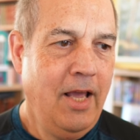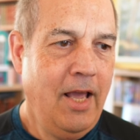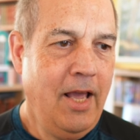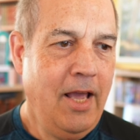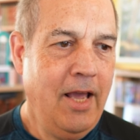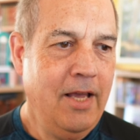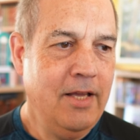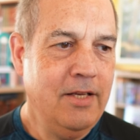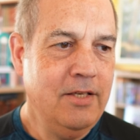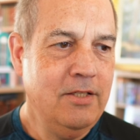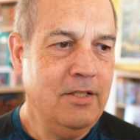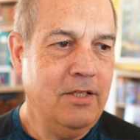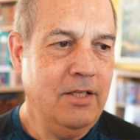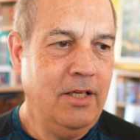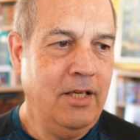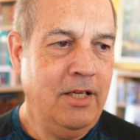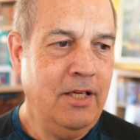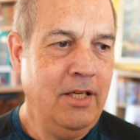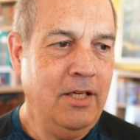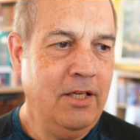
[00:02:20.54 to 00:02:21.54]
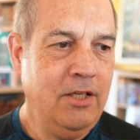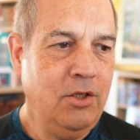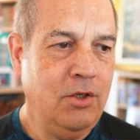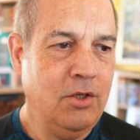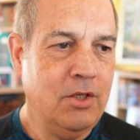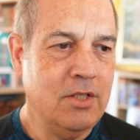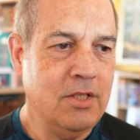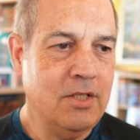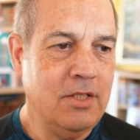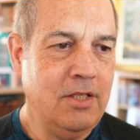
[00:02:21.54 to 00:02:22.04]
And here you
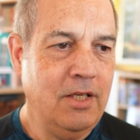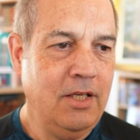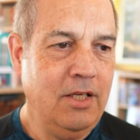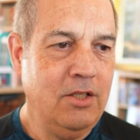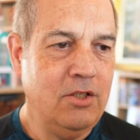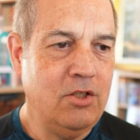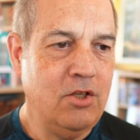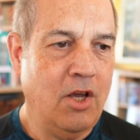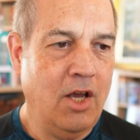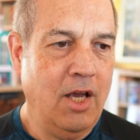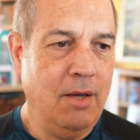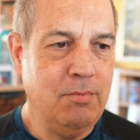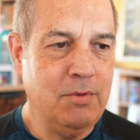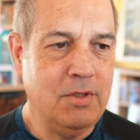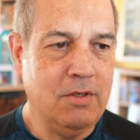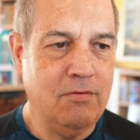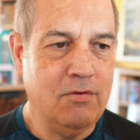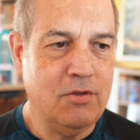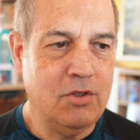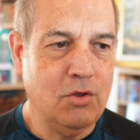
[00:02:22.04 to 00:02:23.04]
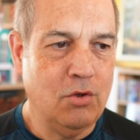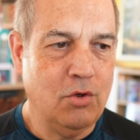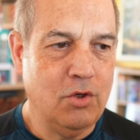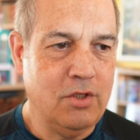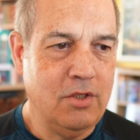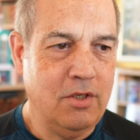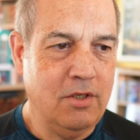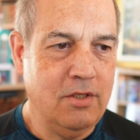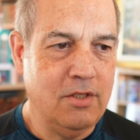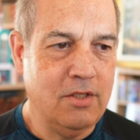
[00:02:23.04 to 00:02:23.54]
can see types of
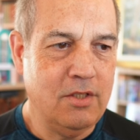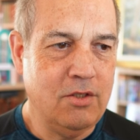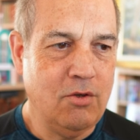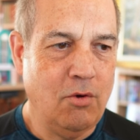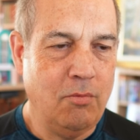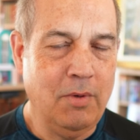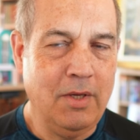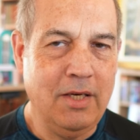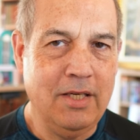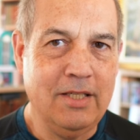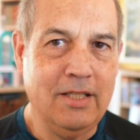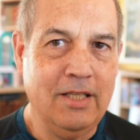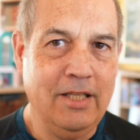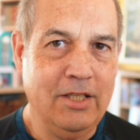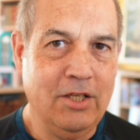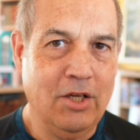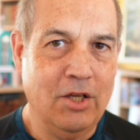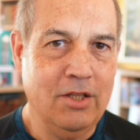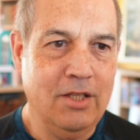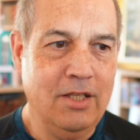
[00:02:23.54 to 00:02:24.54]
sources. So I'm going to click on